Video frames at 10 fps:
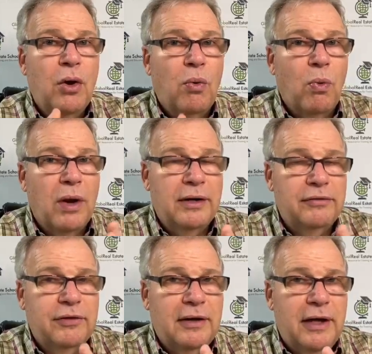1
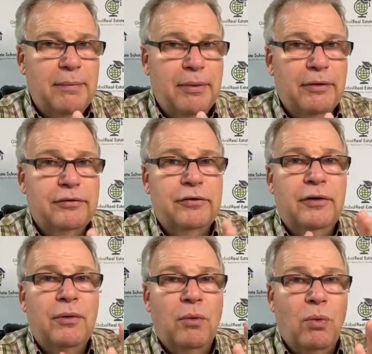is a
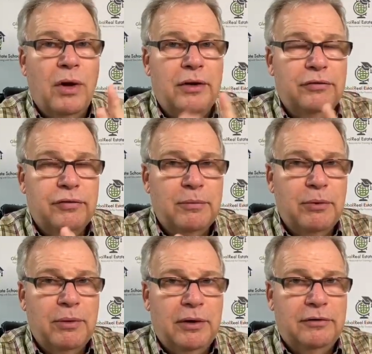layperson, 1 is from
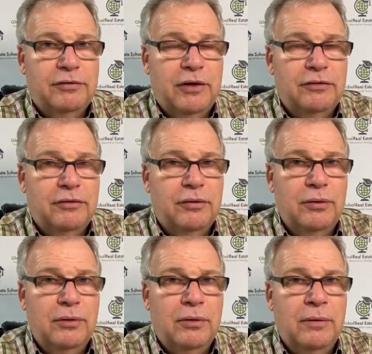a real estate
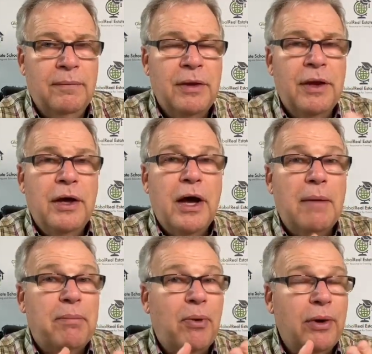school,
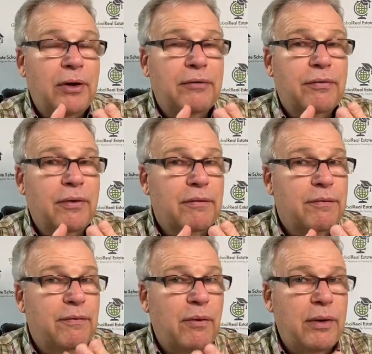appointed for a
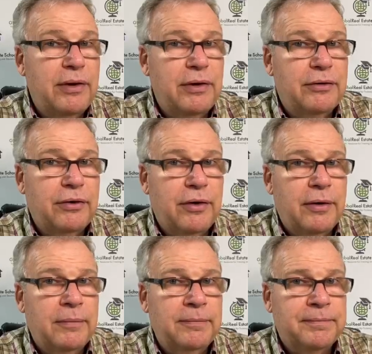4-year
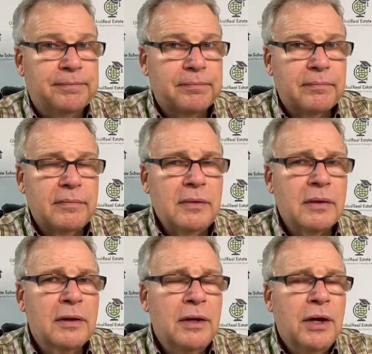term.
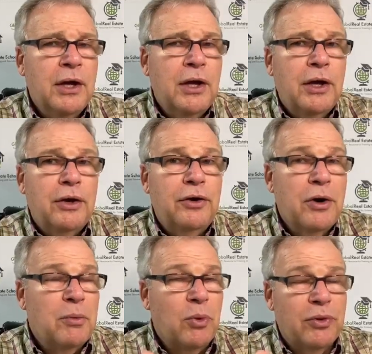
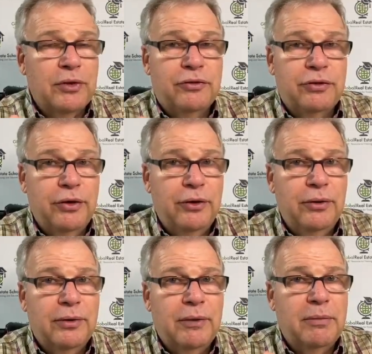No more than
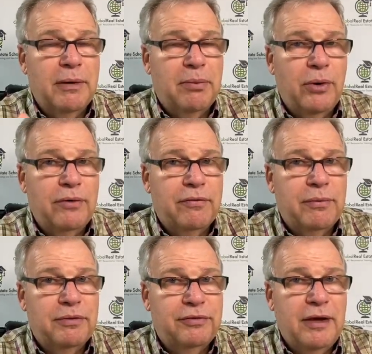2 can be appointed from
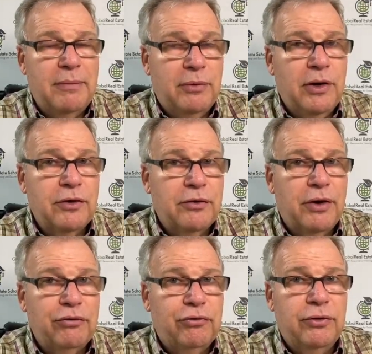the same
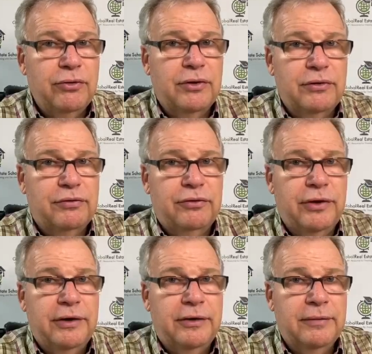congressional
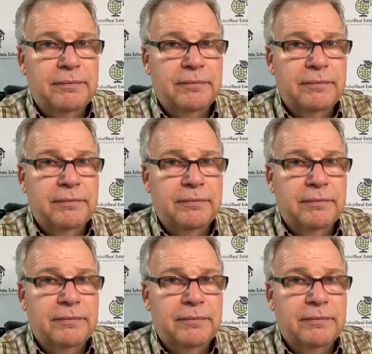district.